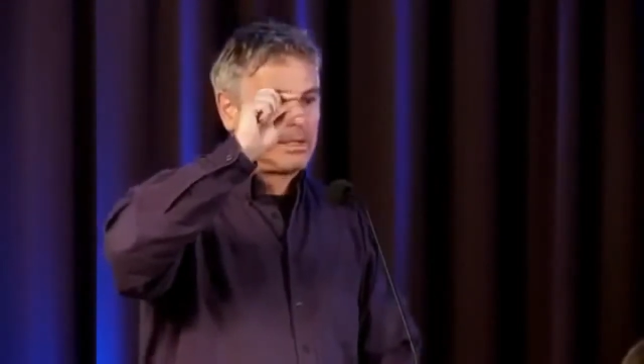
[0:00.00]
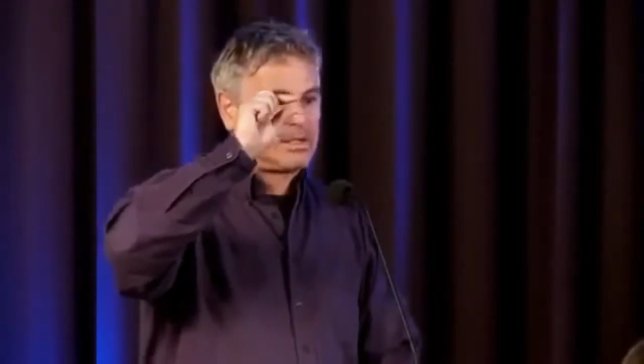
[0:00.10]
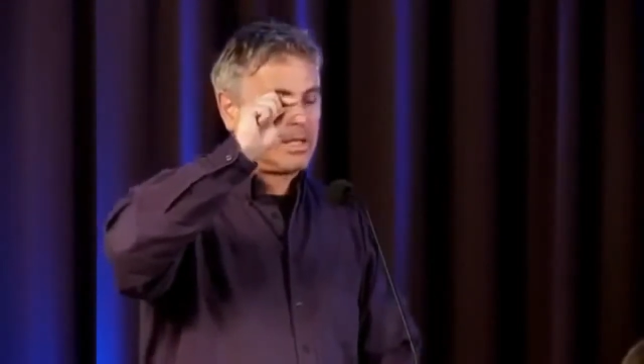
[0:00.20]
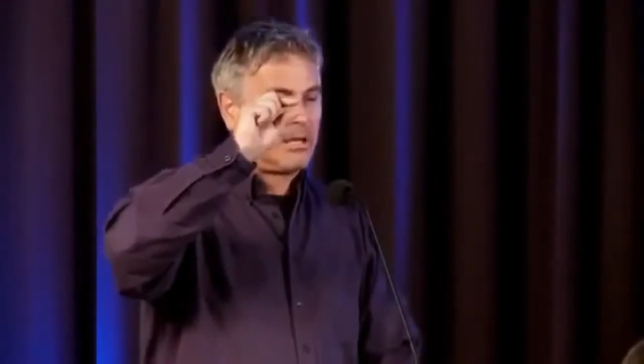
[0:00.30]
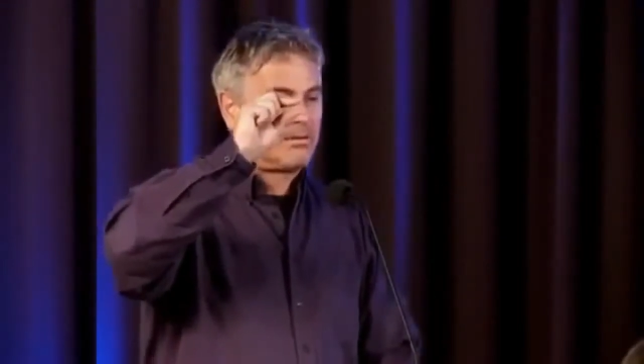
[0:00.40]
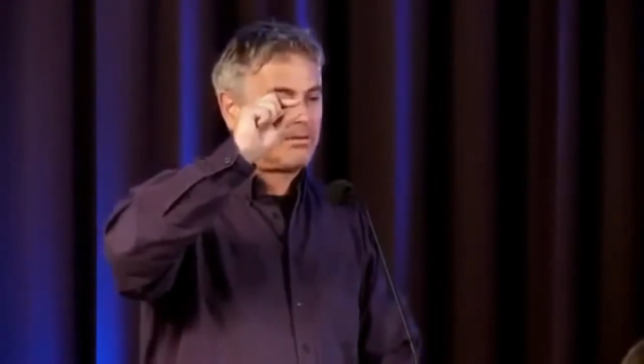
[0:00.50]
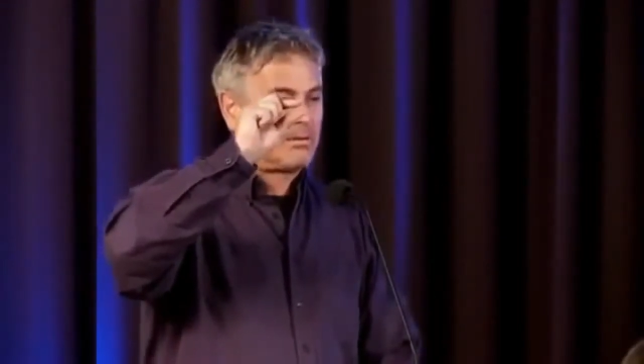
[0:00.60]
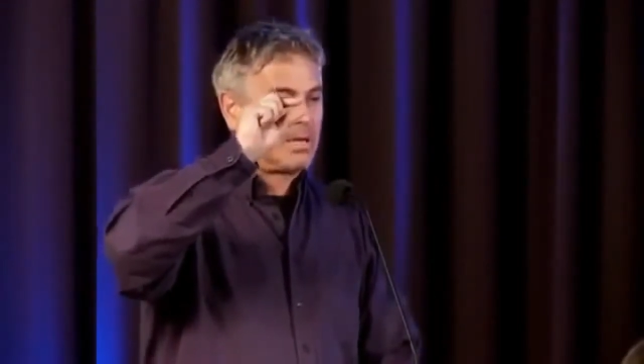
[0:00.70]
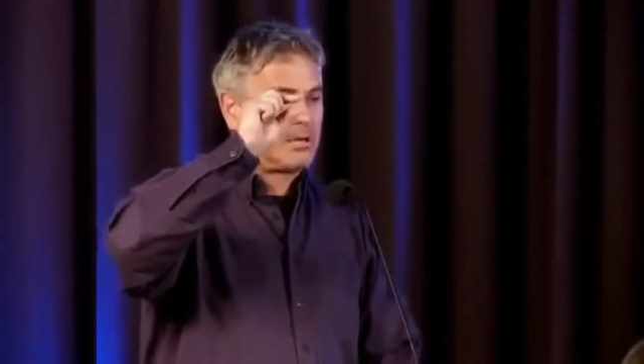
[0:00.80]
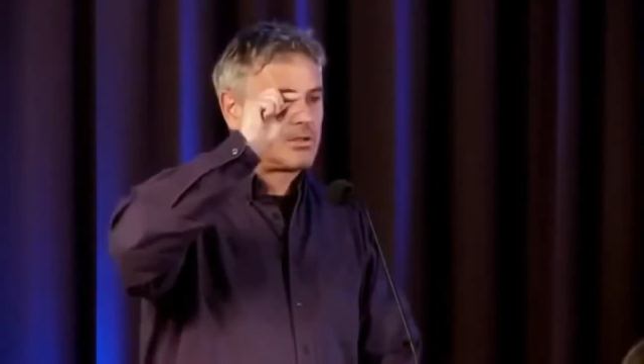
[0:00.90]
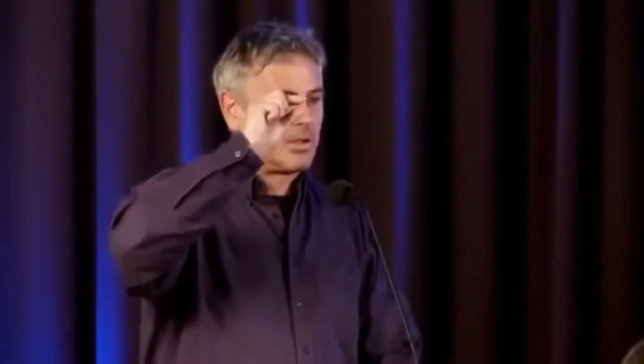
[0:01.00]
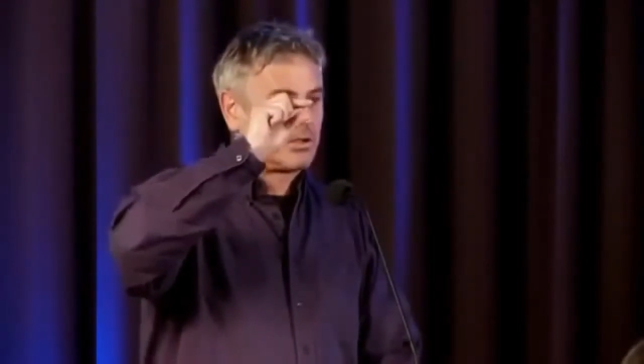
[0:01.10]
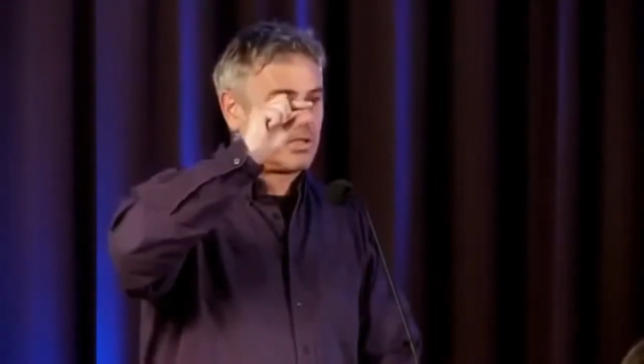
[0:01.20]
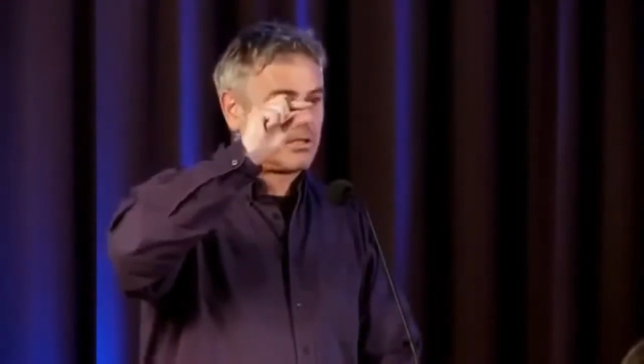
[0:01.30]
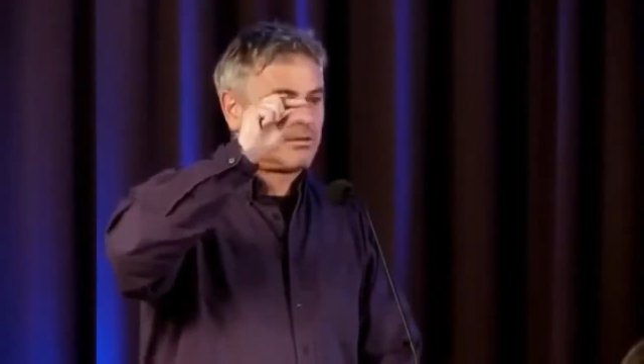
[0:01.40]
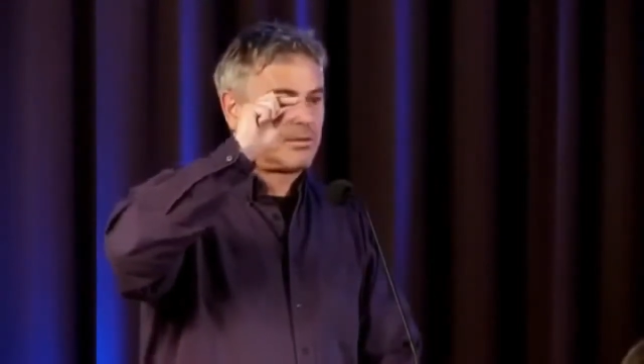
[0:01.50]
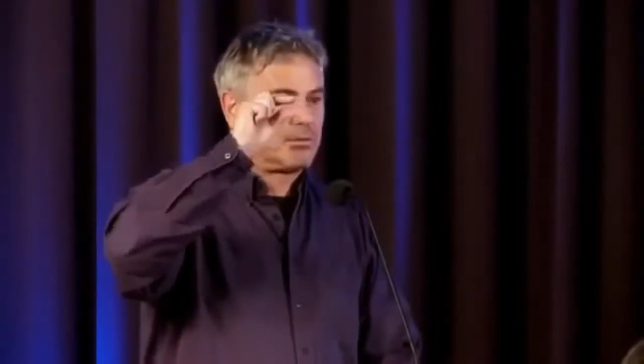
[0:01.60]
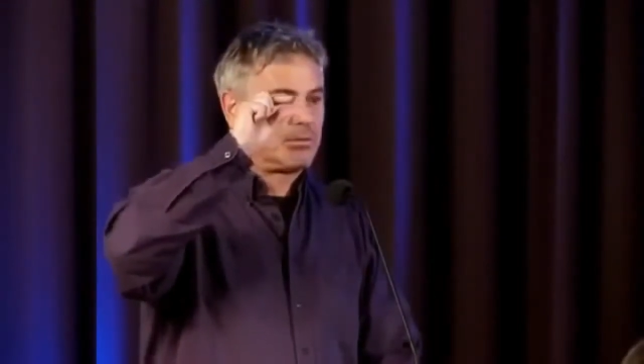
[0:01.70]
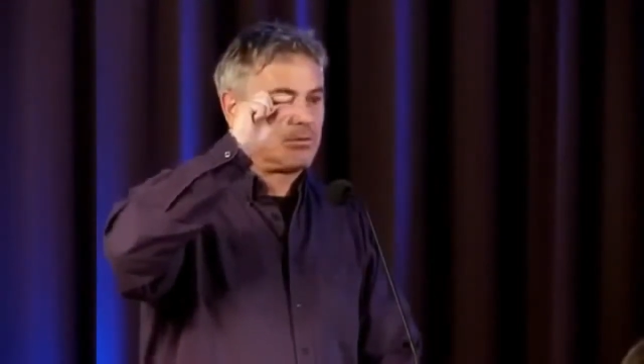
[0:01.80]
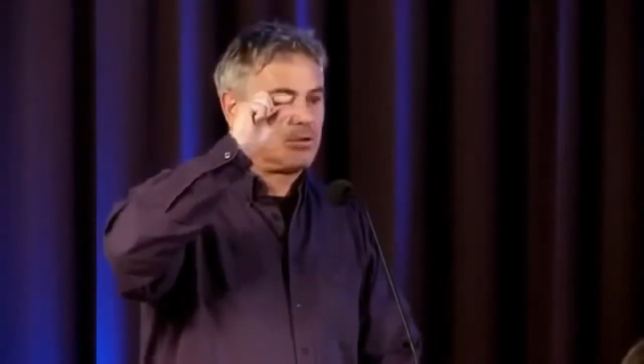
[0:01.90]
Myself and Scott Kundle
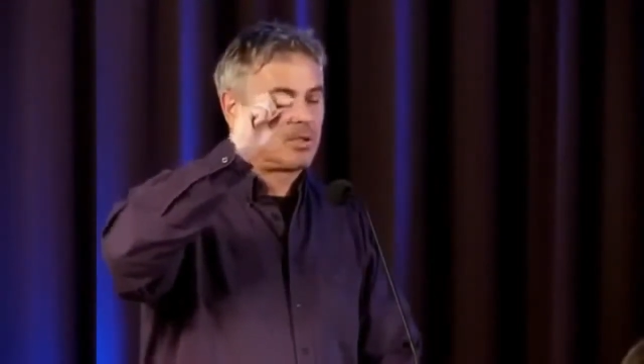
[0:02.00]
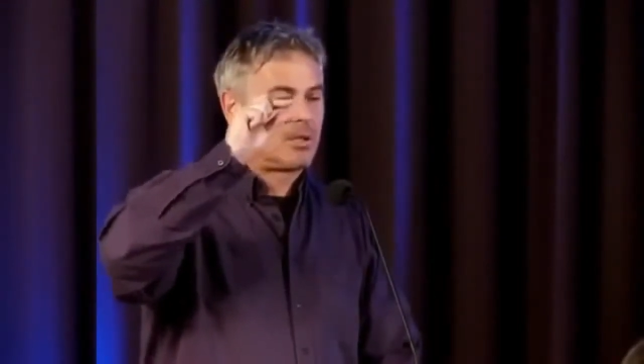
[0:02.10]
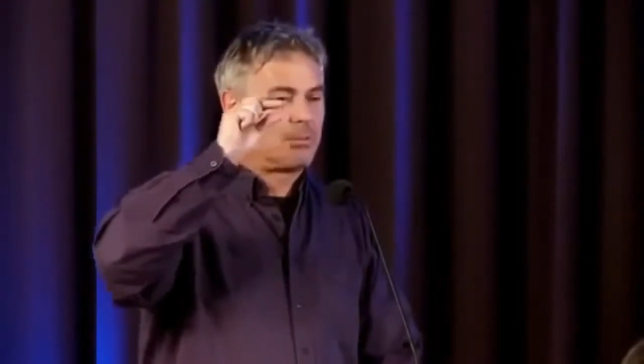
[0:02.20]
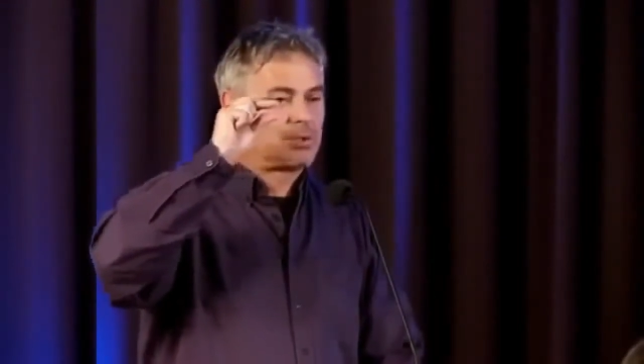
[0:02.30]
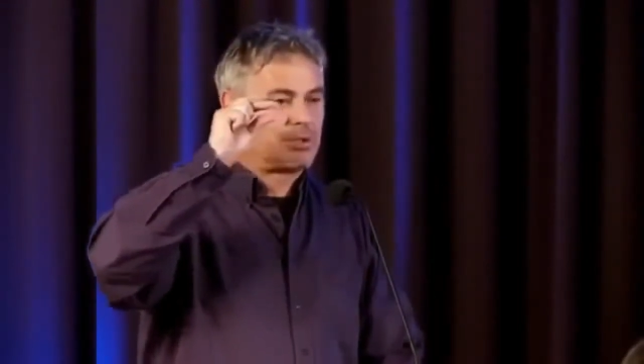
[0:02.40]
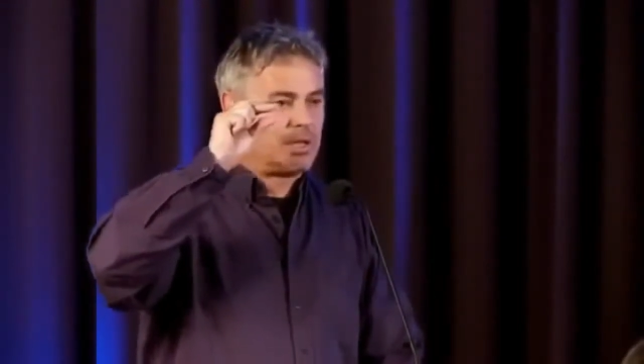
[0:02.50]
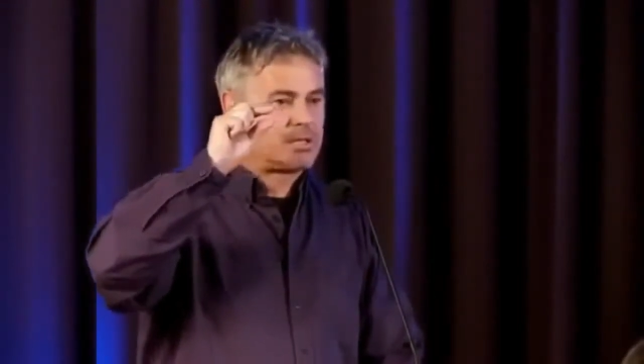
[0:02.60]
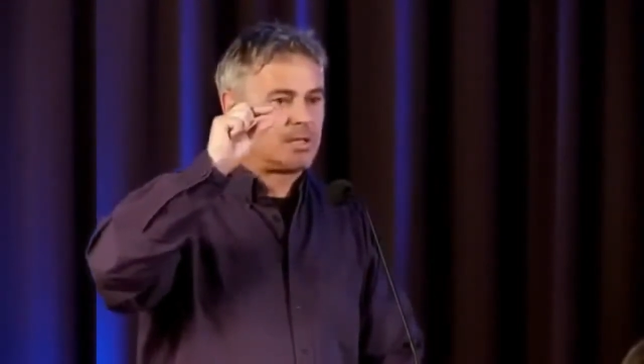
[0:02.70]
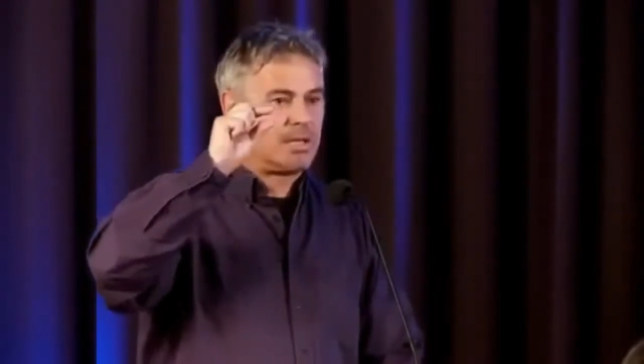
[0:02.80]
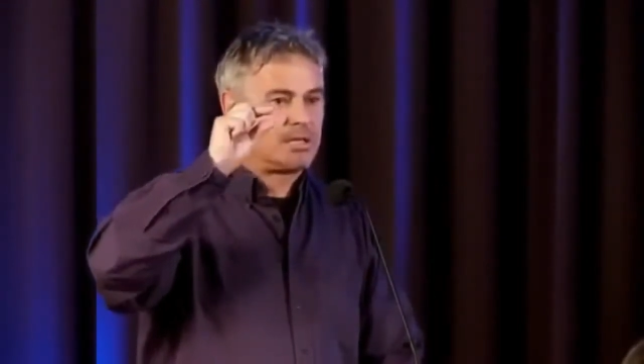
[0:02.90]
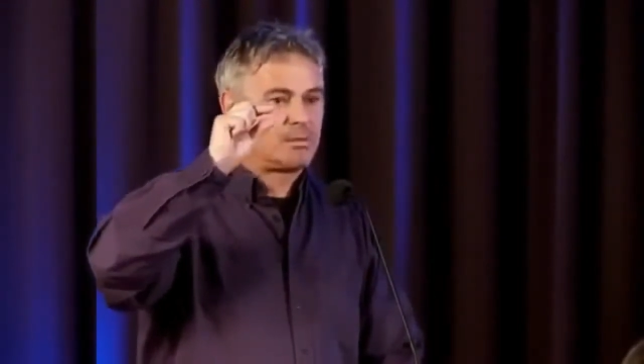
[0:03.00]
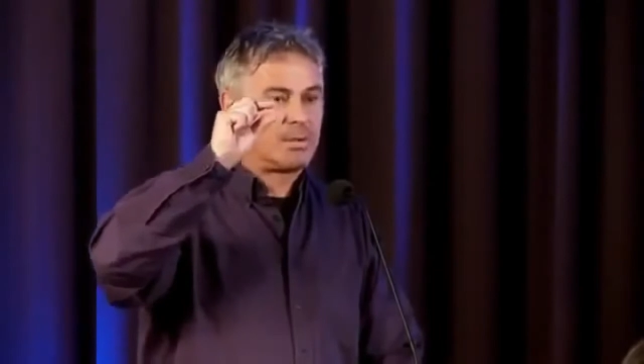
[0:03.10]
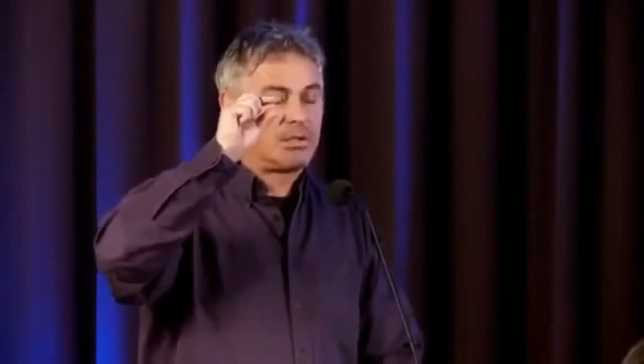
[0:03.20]
from New Economics Rights Alliance,